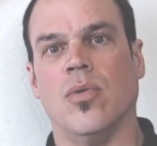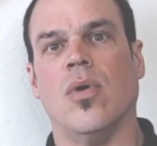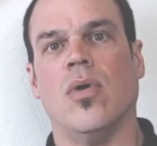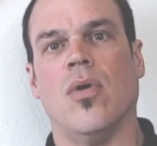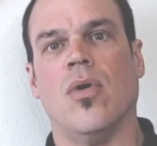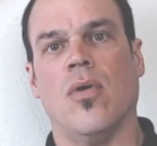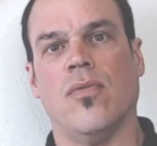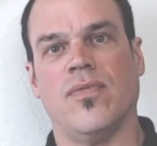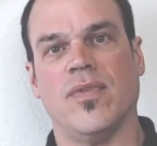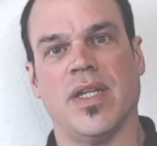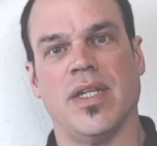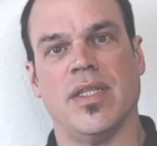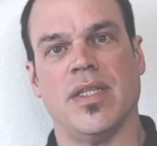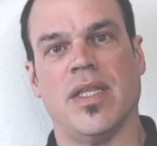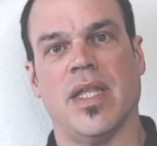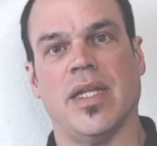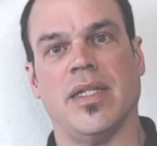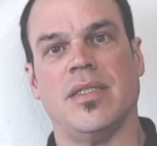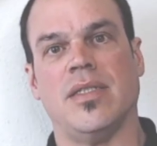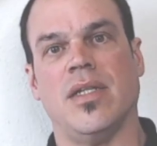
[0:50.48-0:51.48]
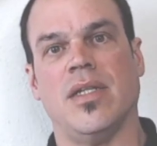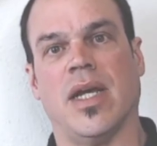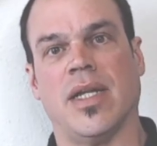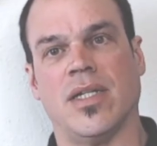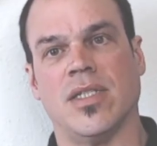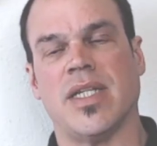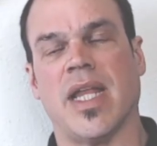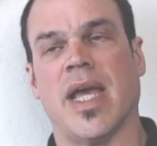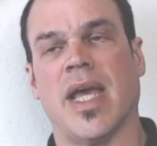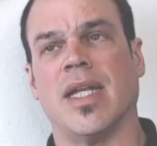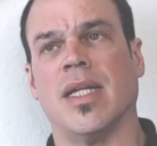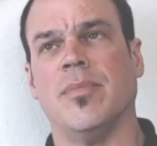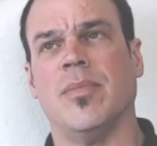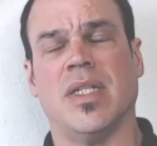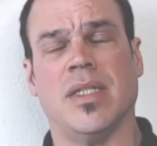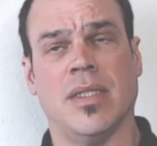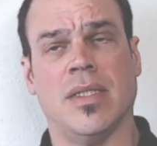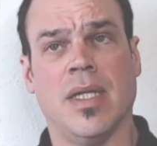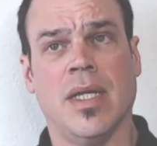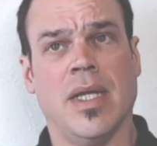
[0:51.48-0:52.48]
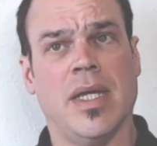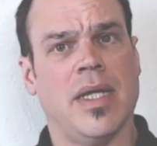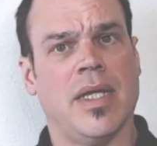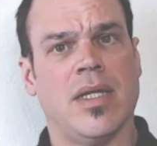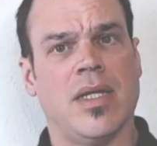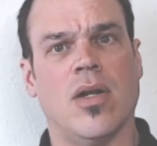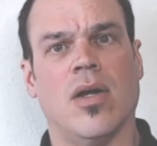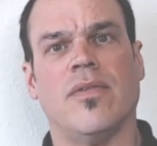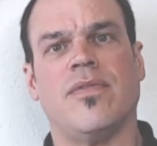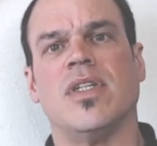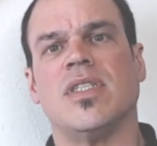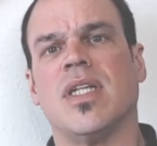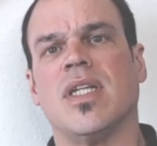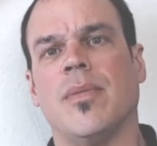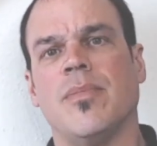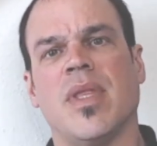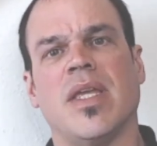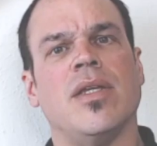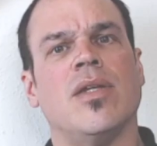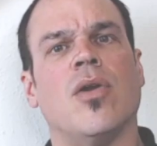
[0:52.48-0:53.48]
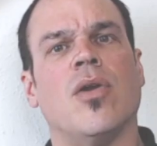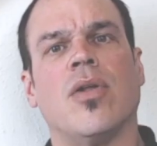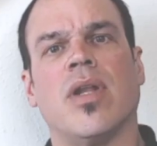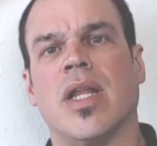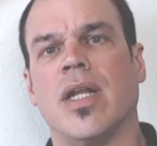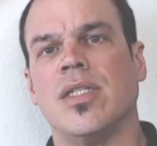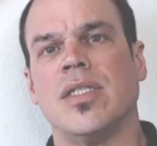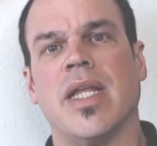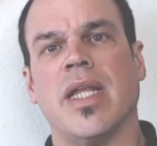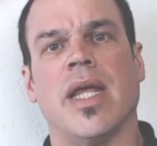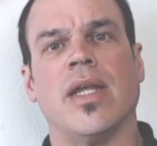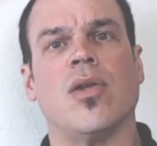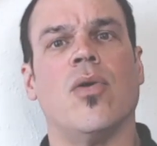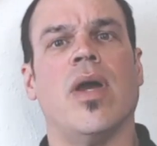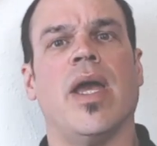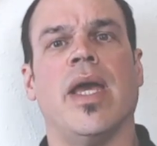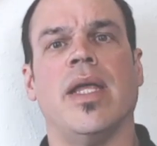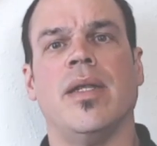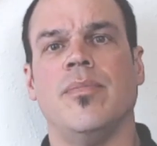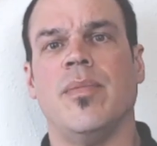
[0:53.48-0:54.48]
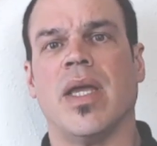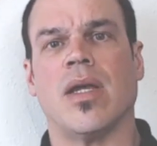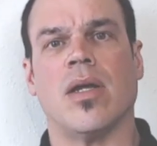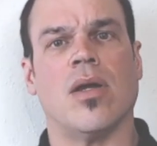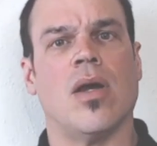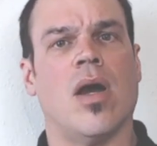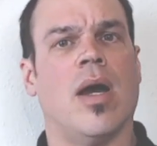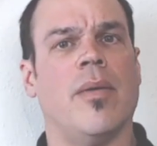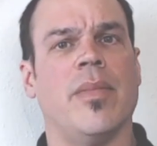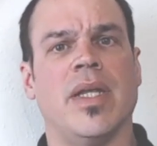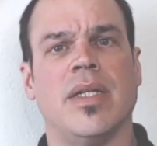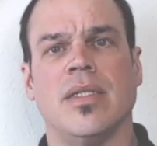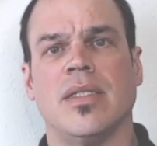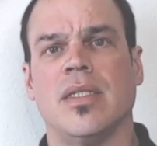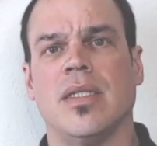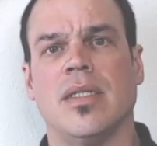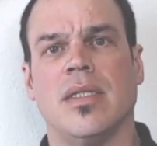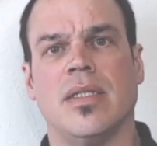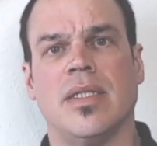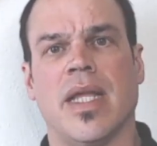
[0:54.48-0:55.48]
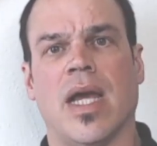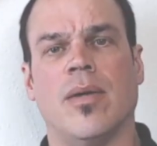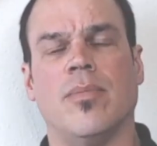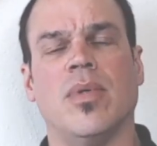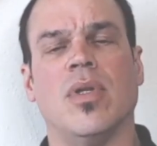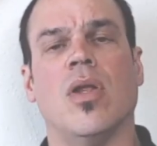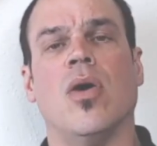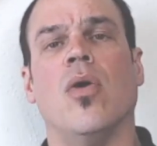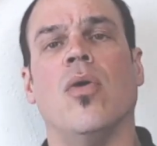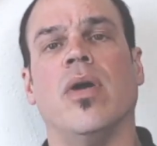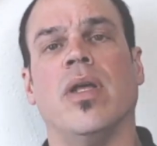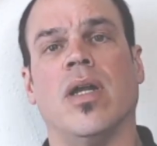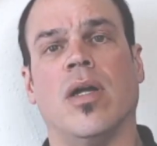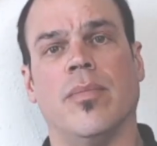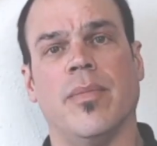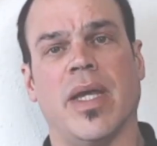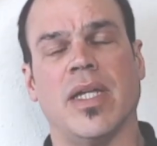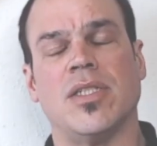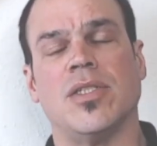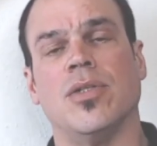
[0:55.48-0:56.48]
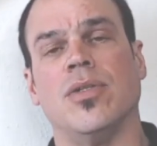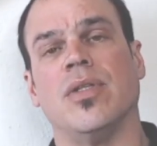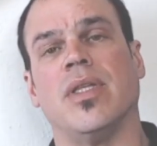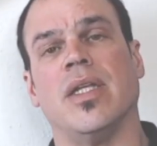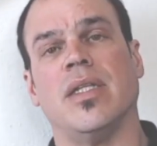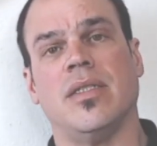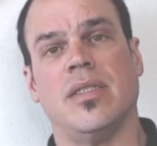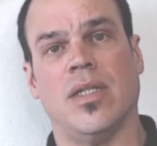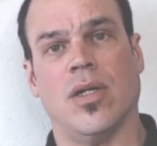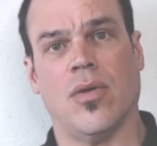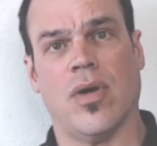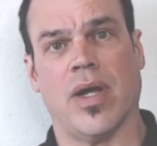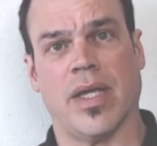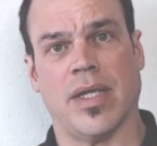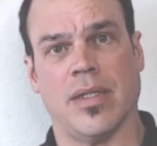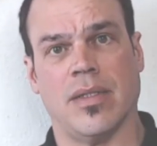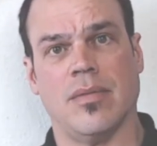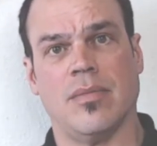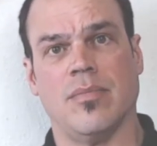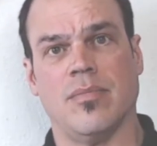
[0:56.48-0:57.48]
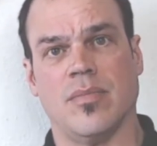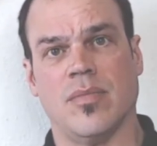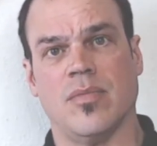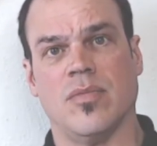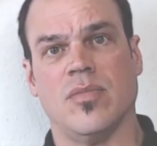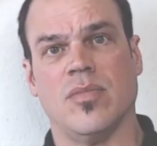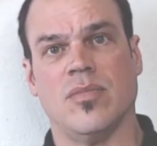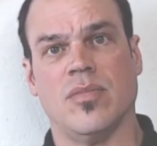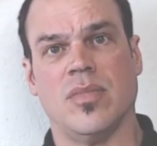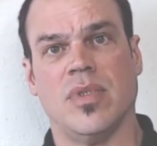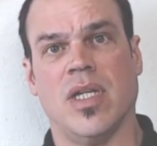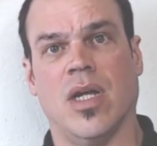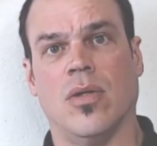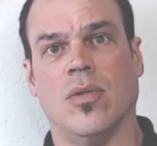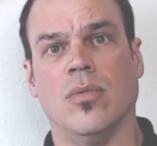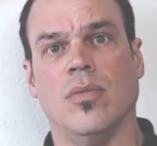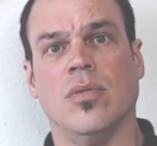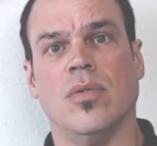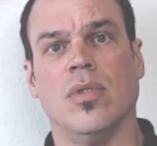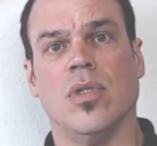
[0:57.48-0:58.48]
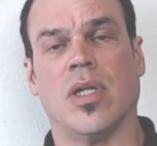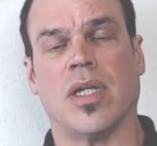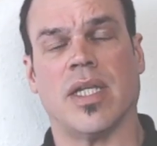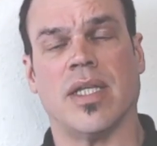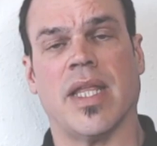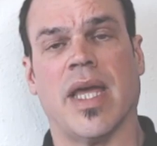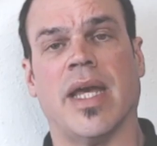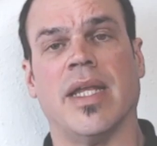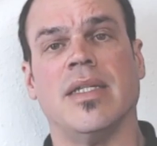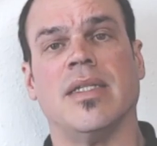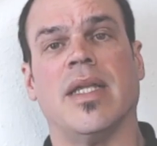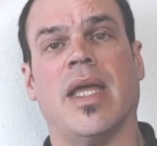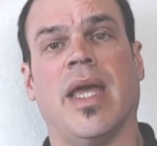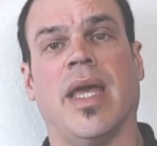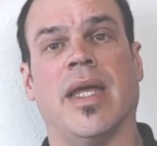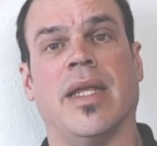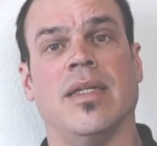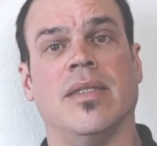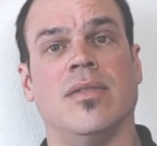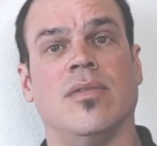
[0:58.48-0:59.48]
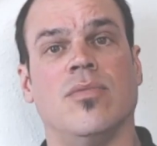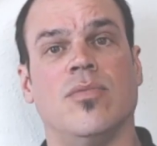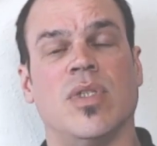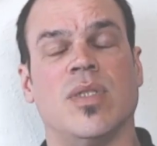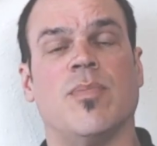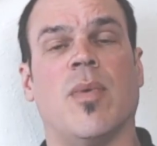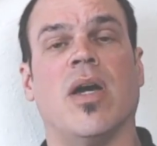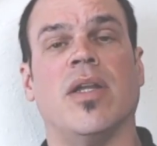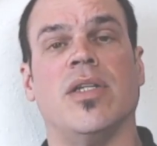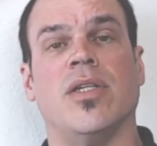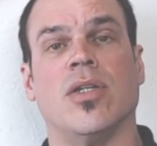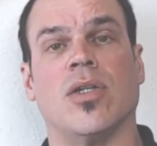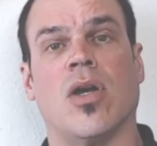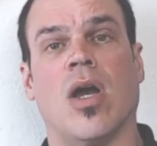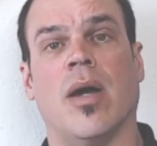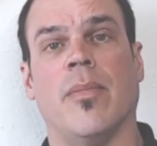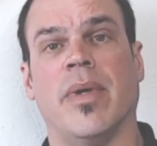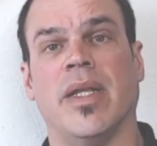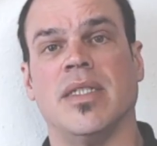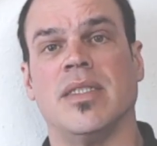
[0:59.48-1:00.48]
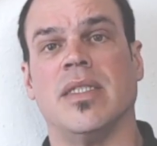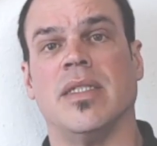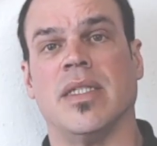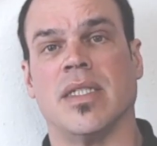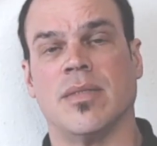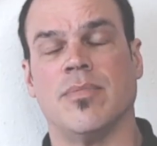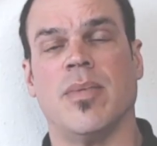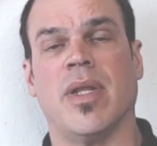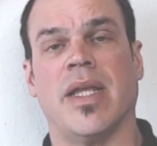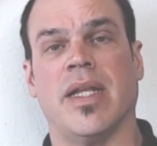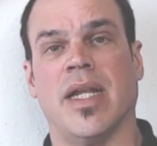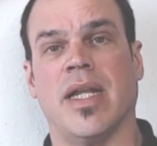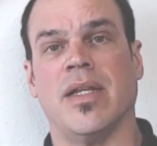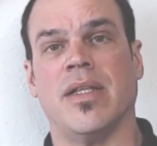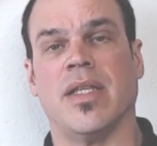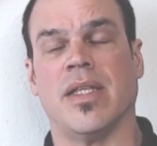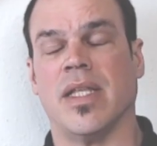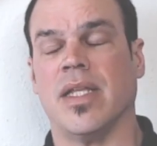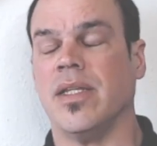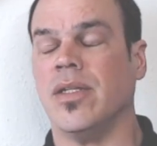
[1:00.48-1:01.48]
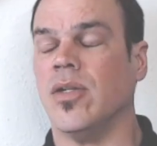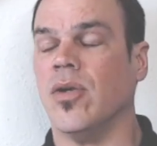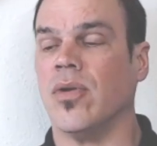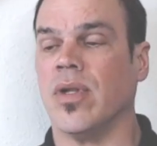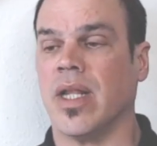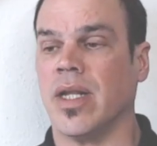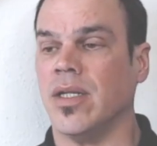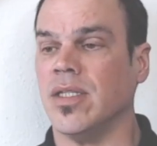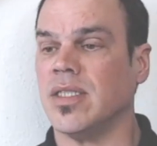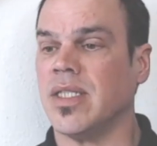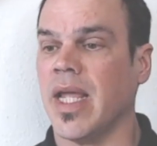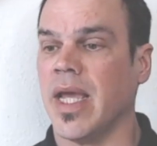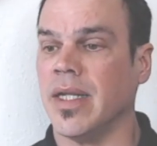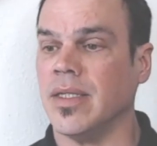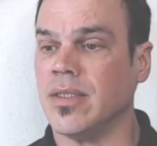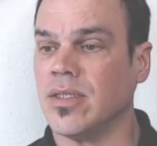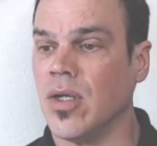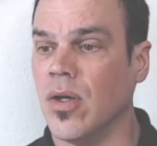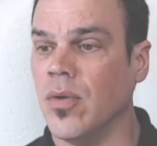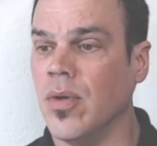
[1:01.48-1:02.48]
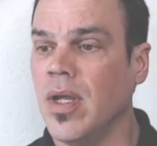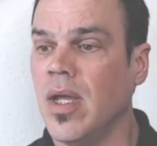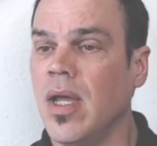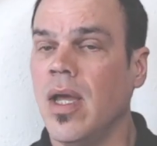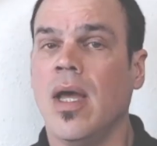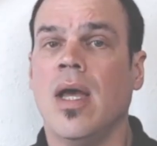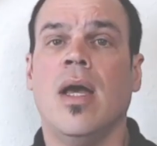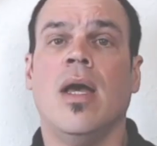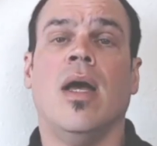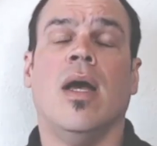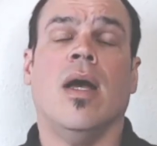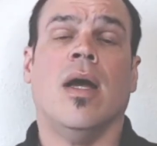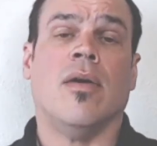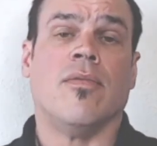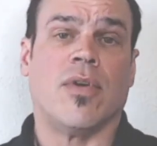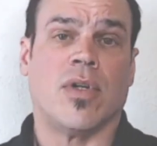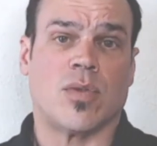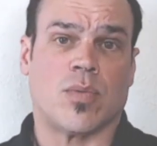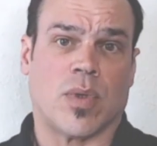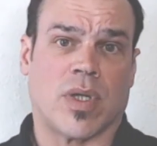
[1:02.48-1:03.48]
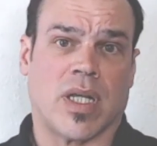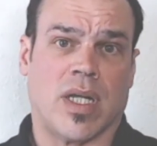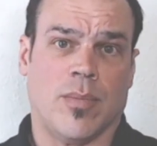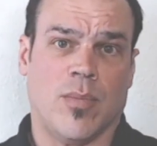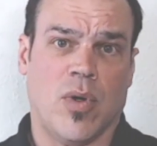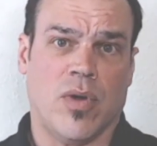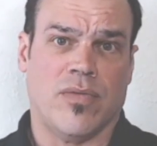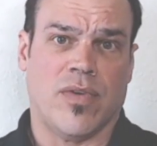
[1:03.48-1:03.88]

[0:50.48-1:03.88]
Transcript: hopefully that you understand them. And, if there's something that you don't understand, go ahead and make a comment down below and I'll make sure that, I look at that and respond to your comments and explain anything that you don't understand. So first we're going to move